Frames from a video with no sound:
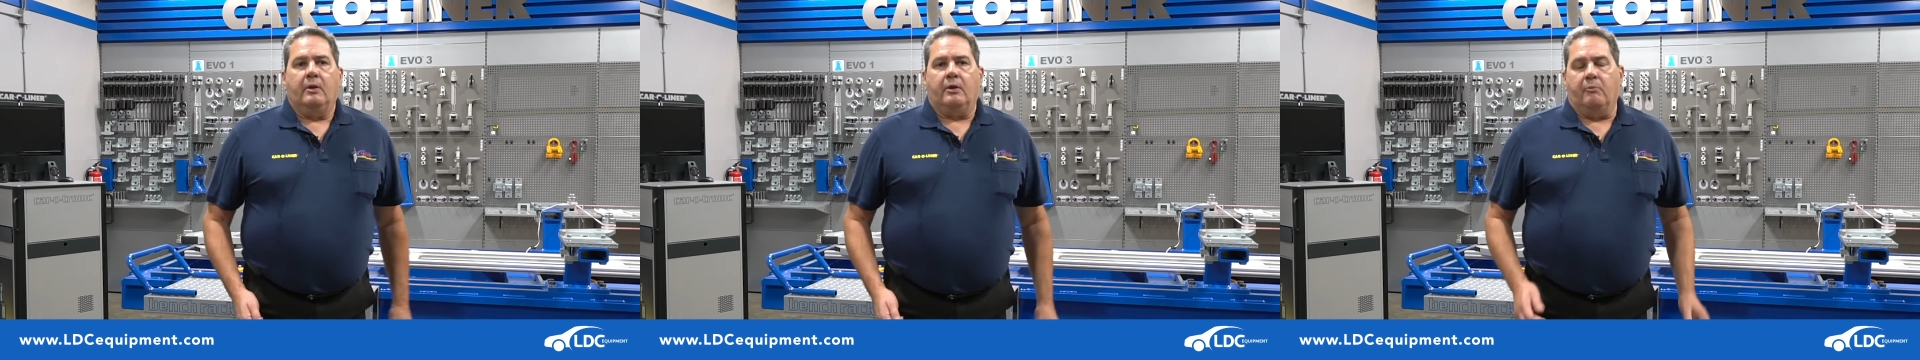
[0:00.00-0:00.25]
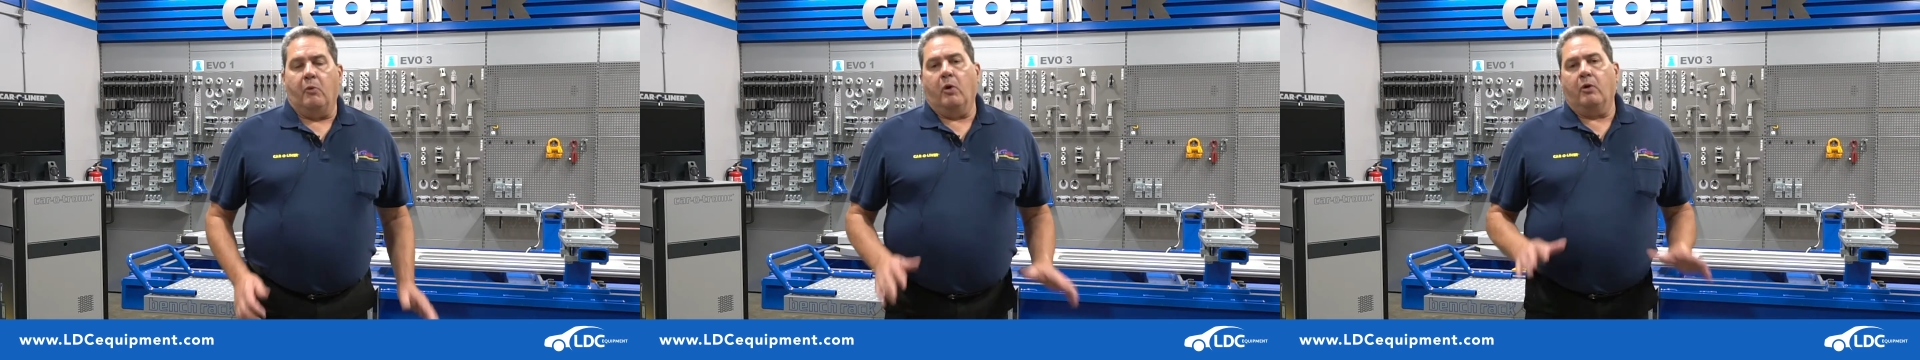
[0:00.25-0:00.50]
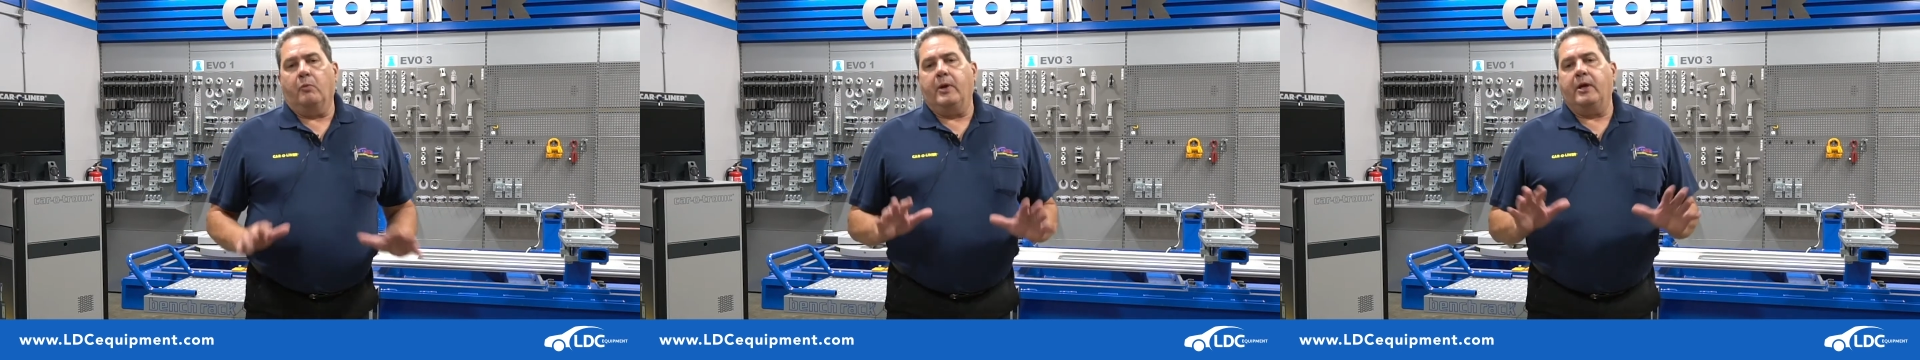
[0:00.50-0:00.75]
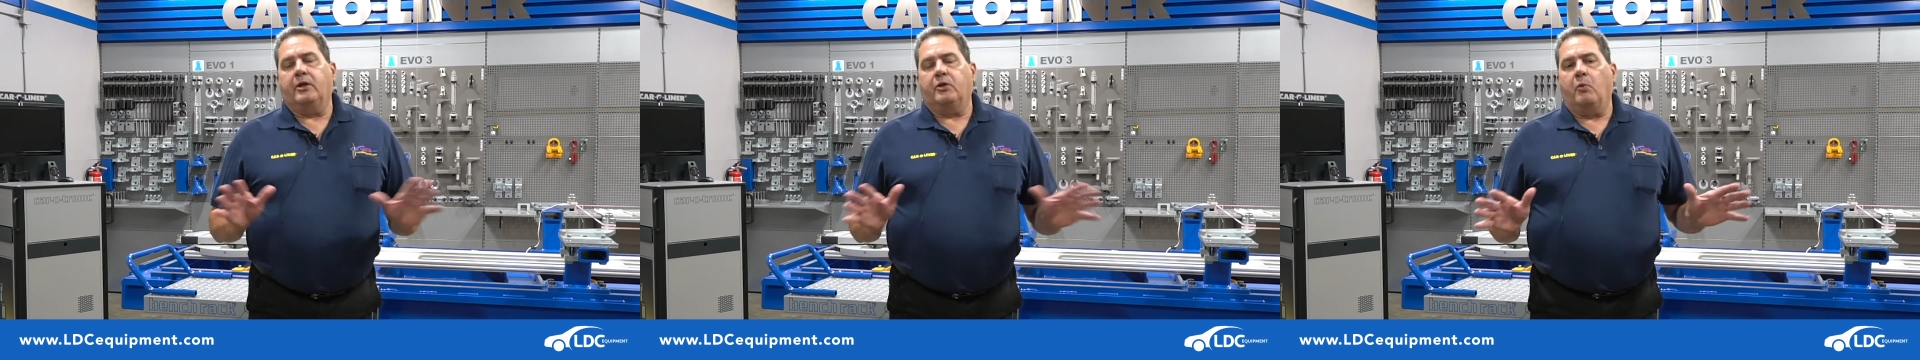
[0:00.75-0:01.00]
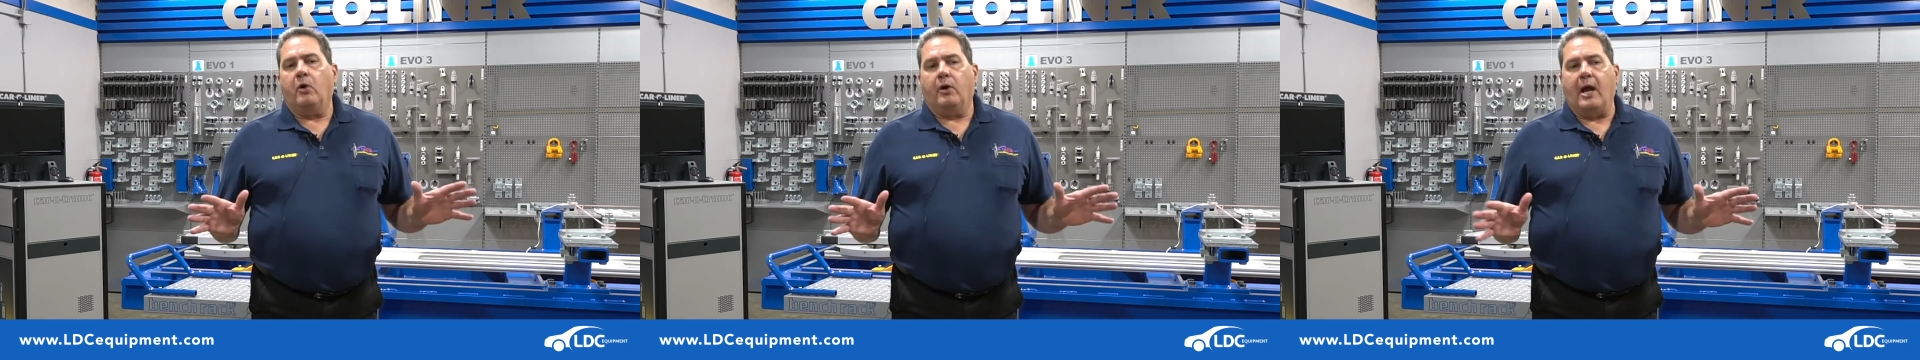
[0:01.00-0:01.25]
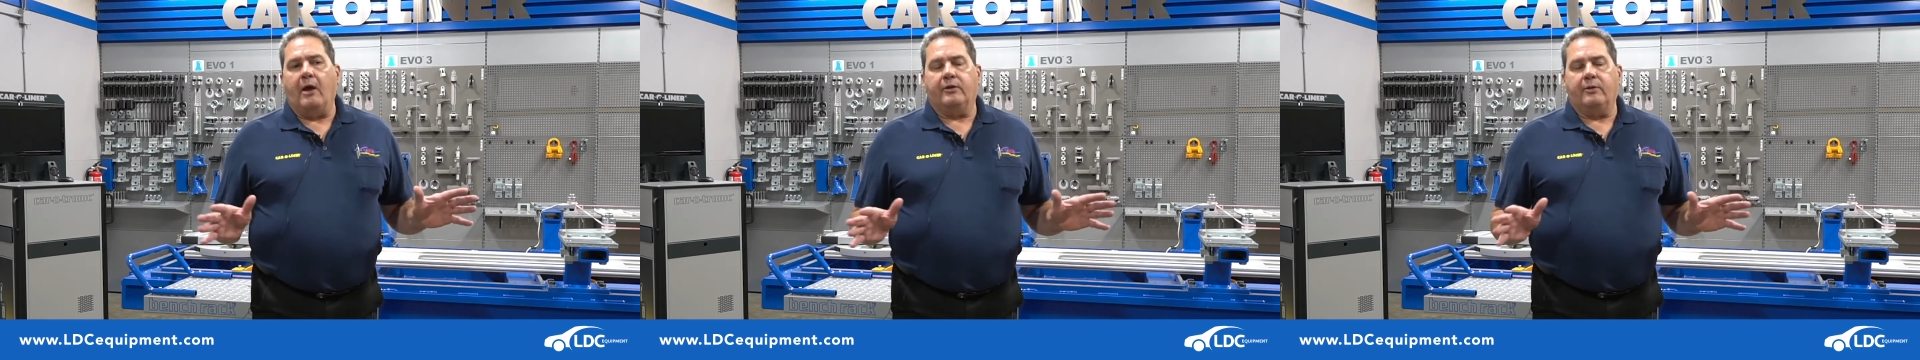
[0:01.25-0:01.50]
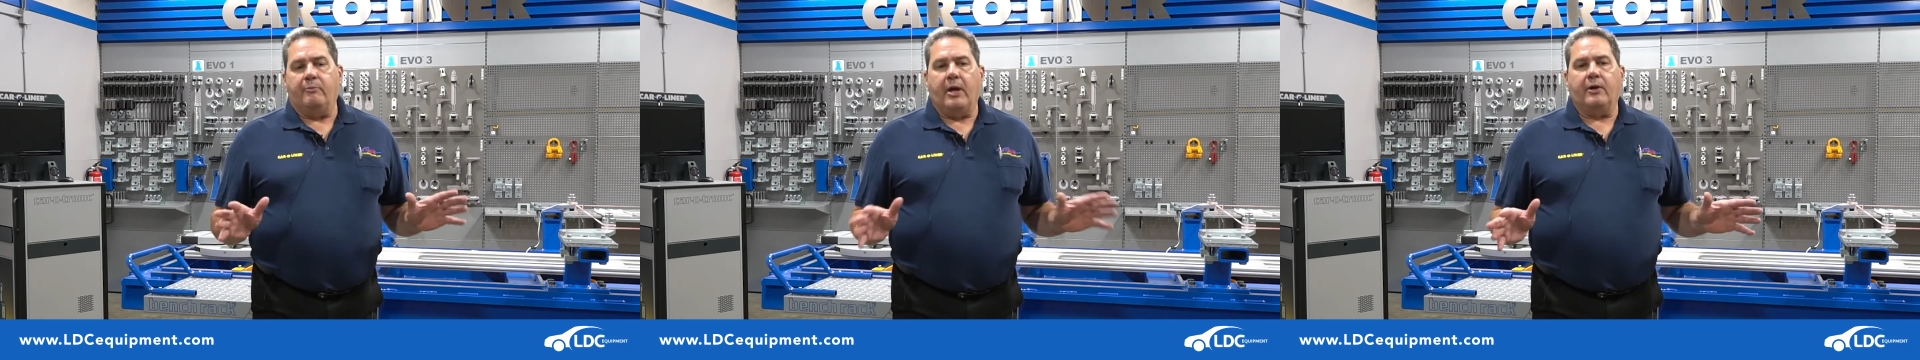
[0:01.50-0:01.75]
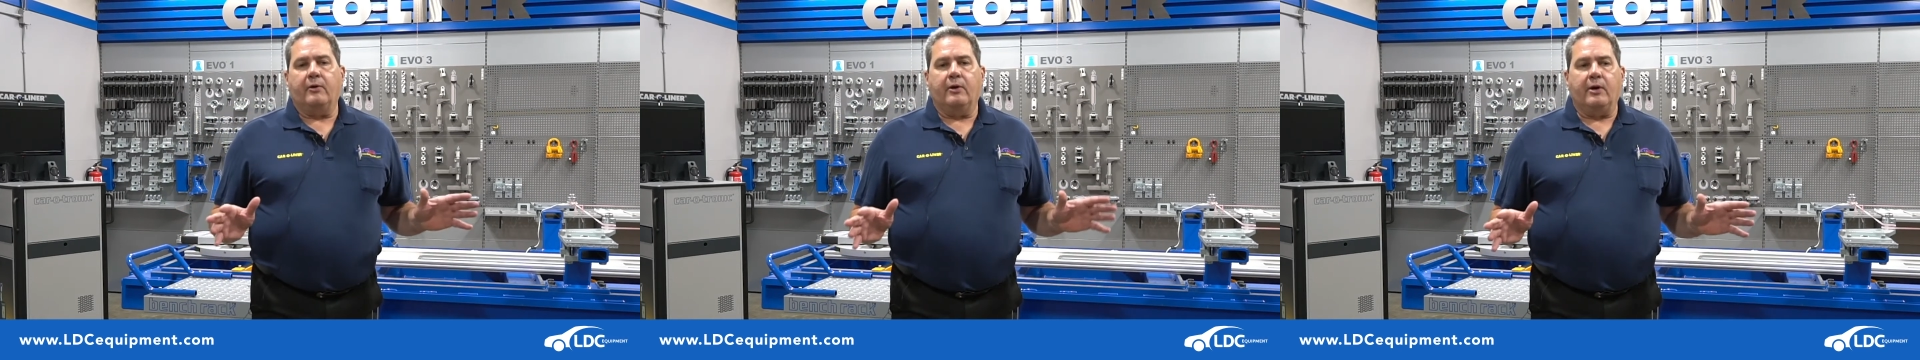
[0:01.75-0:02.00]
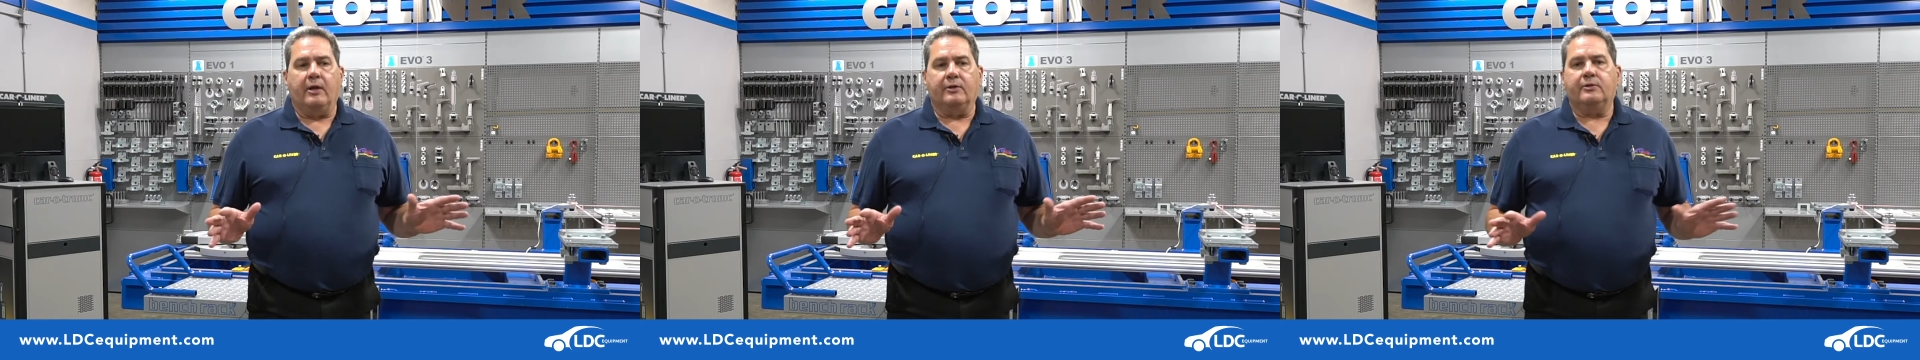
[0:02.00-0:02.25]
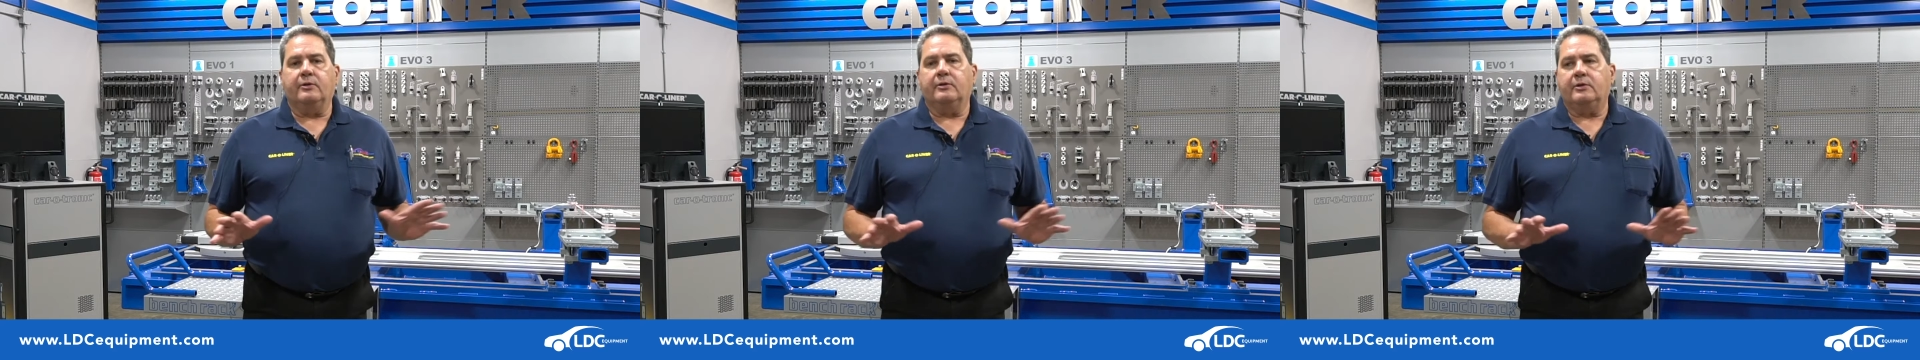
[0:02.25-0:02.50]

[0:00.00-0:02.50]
The more we get the word out, the better it is